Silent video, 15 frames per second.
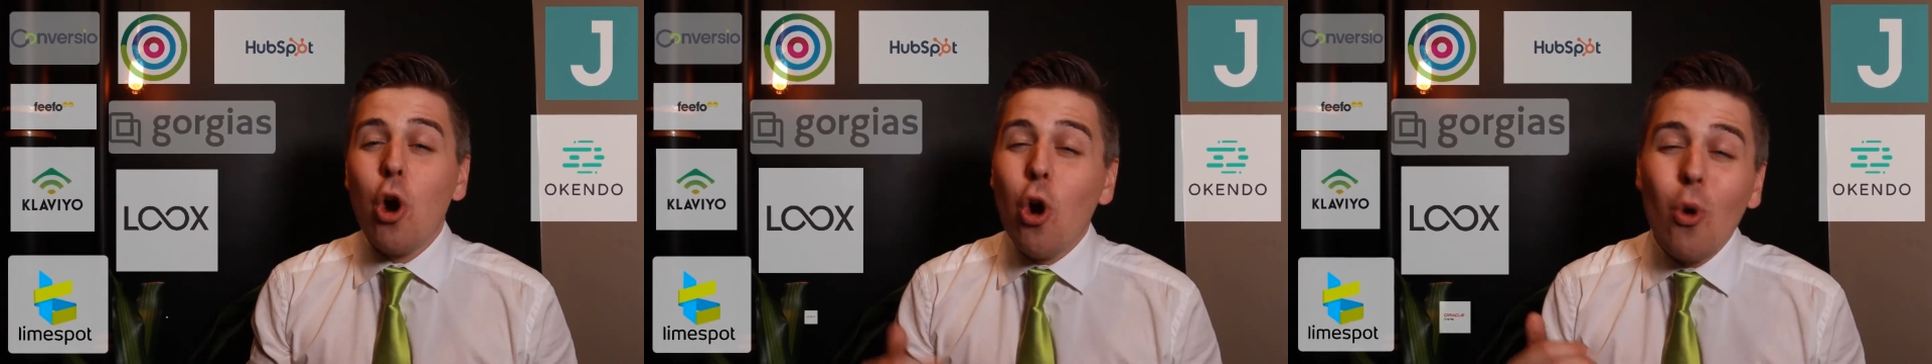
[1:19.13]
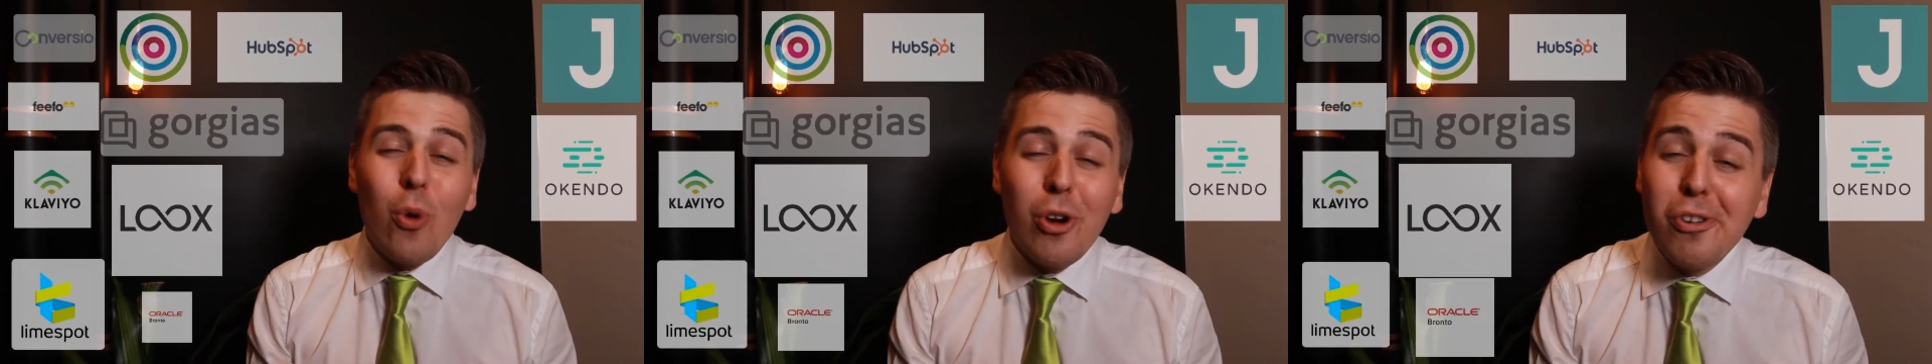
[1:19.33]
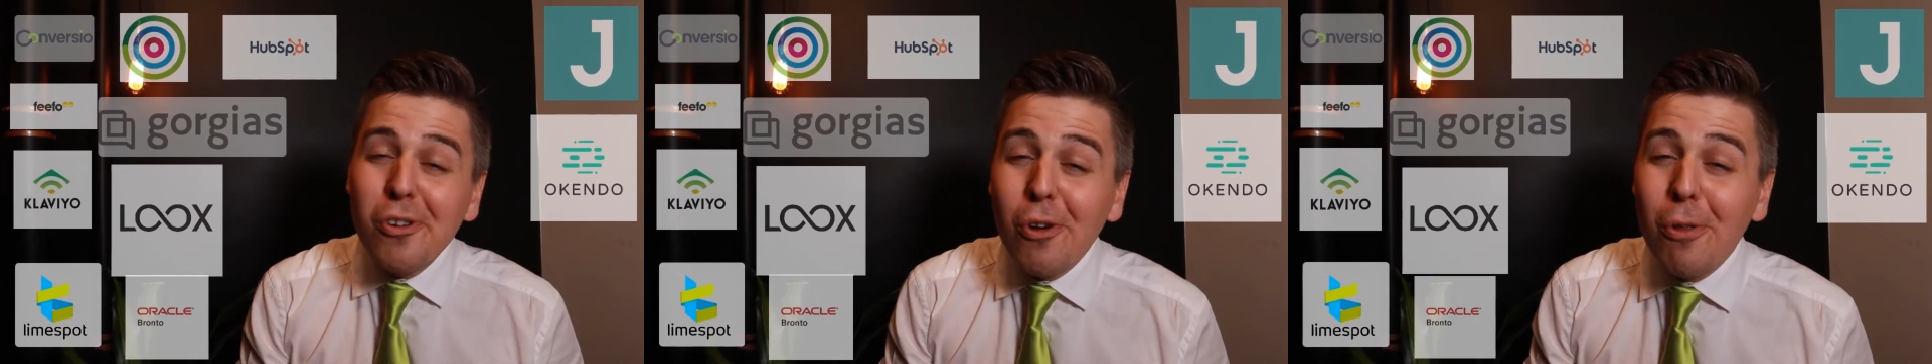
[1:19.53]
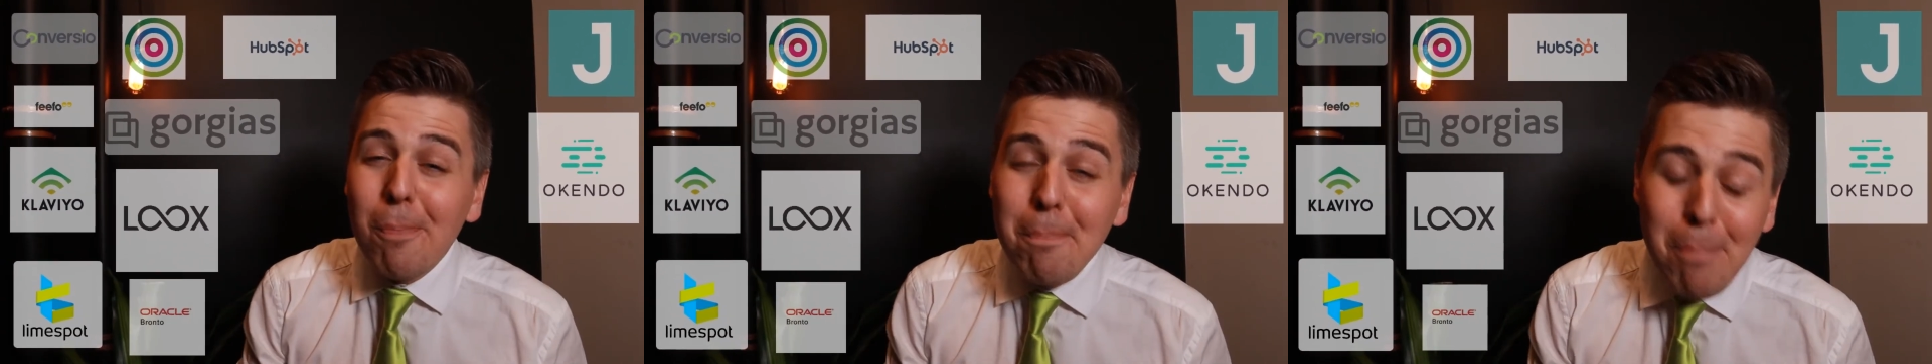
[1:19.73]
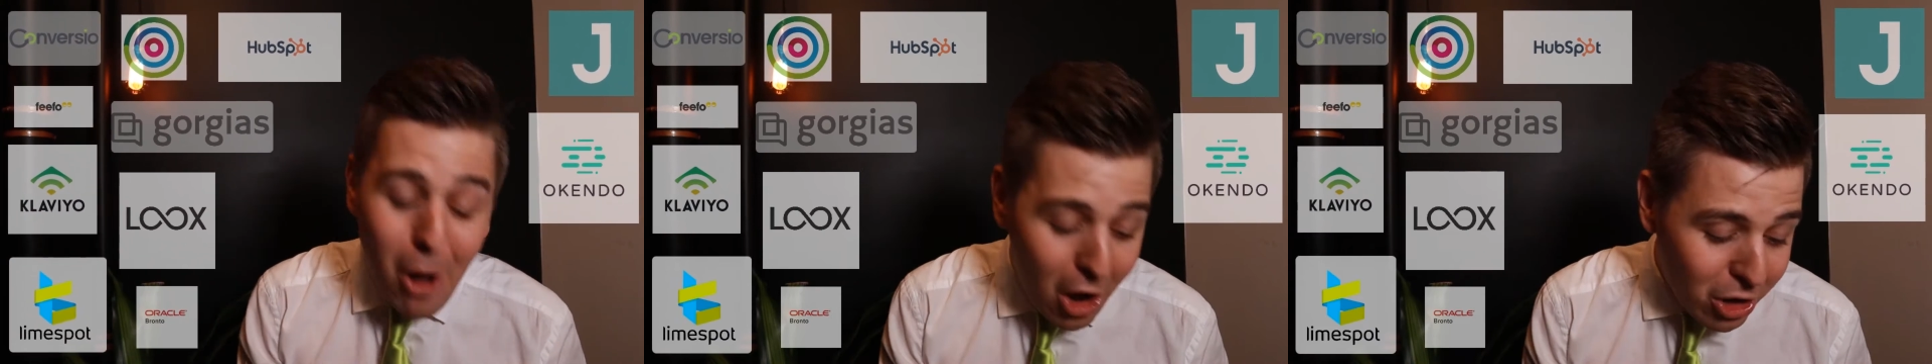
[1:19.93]

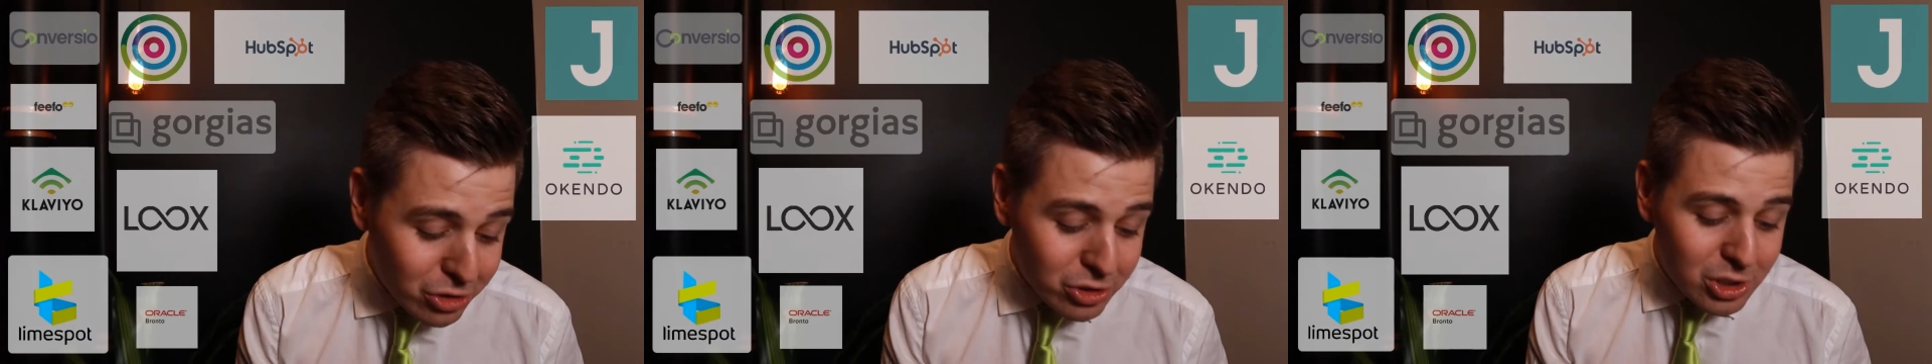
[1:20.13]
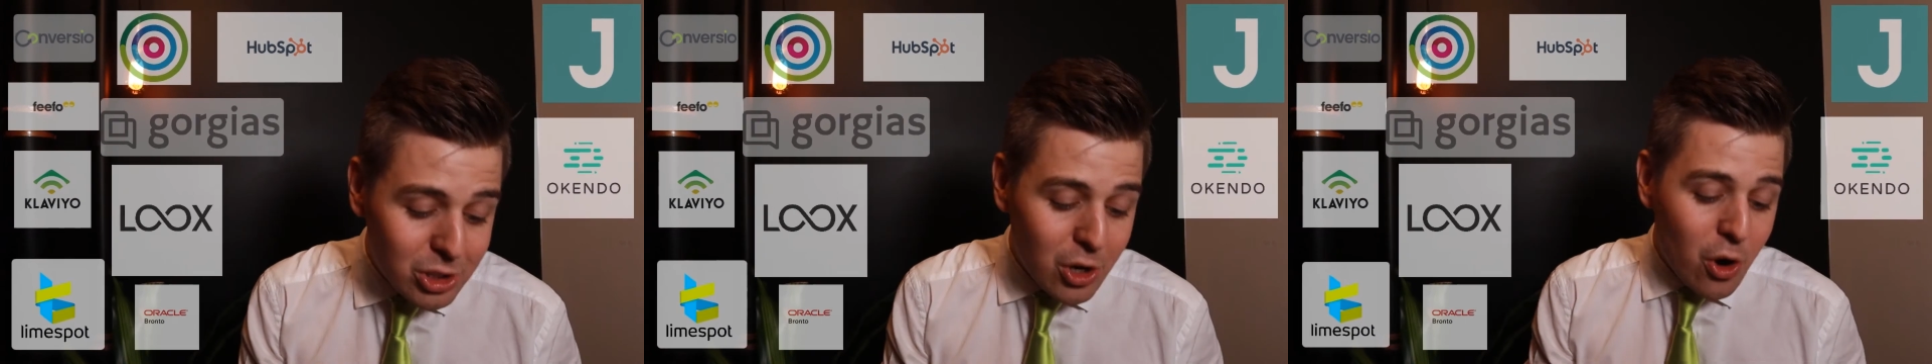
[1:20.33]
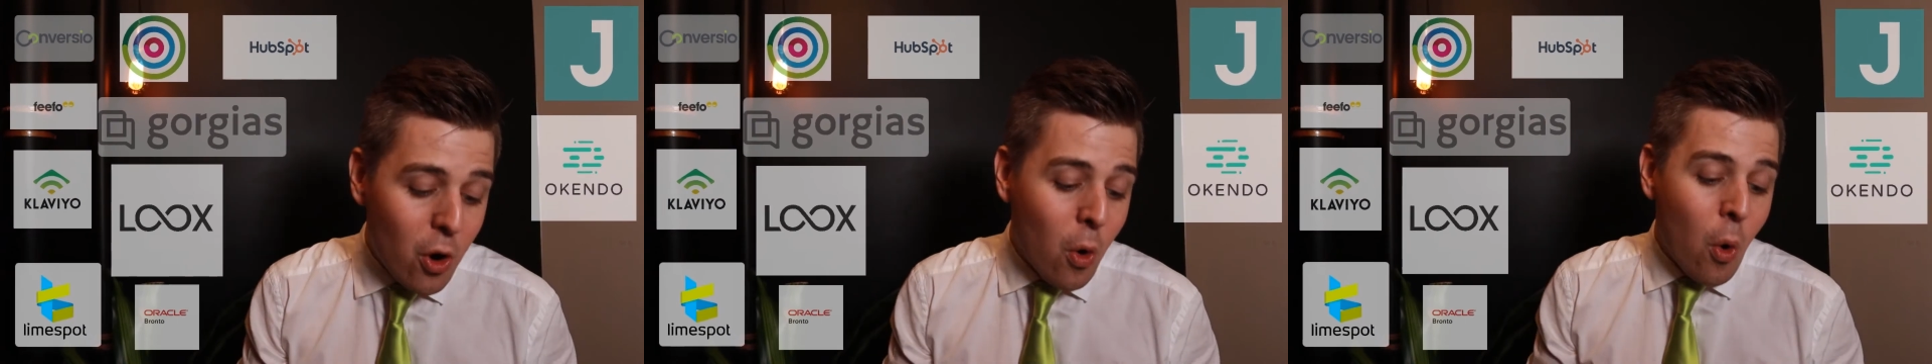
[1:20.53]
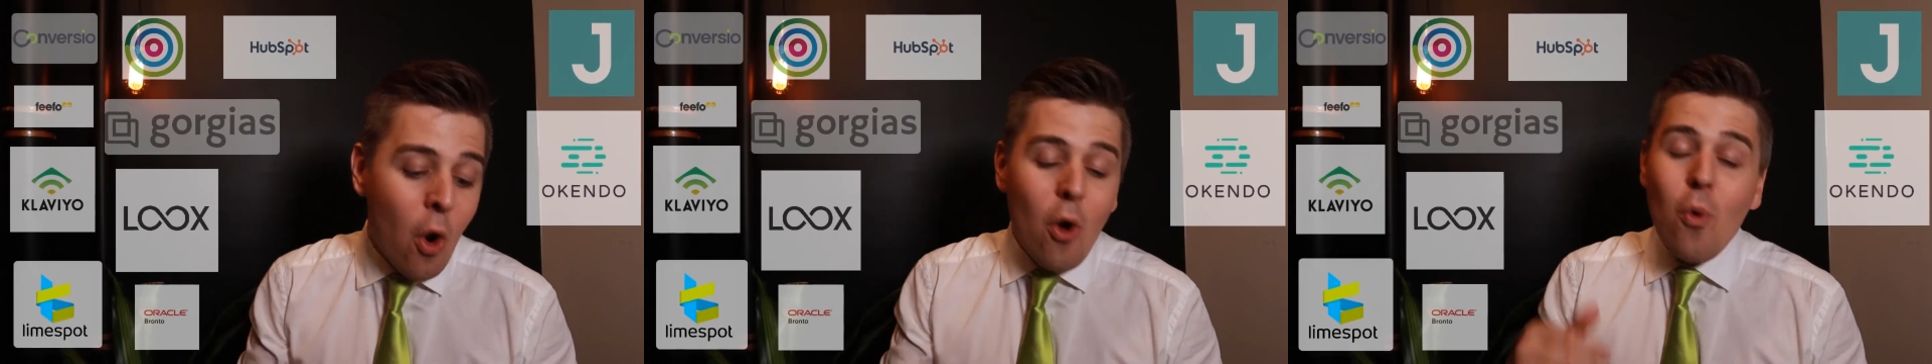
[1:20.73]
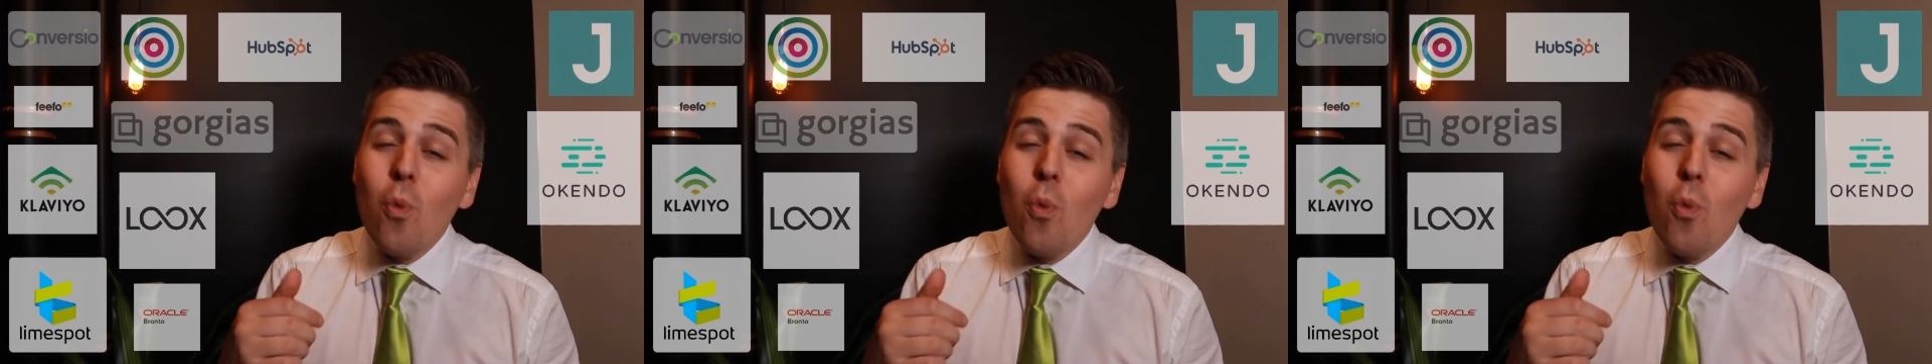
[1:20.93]
Oracle, Bonto,